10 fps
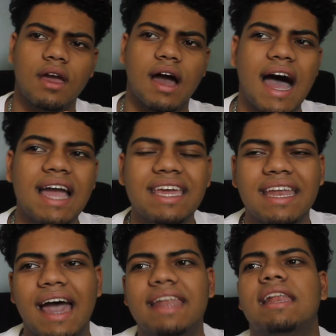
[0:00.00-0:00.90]
I can
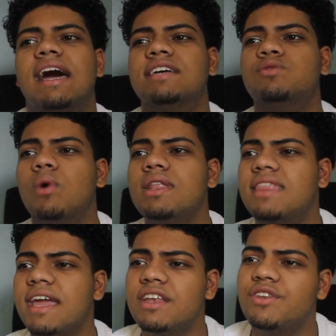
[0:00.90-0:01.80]
analyze what
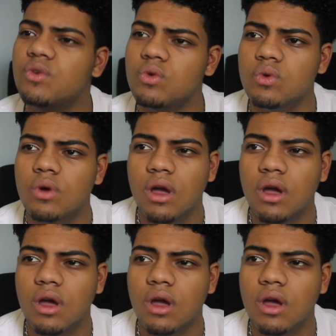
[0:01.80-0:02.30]
they do,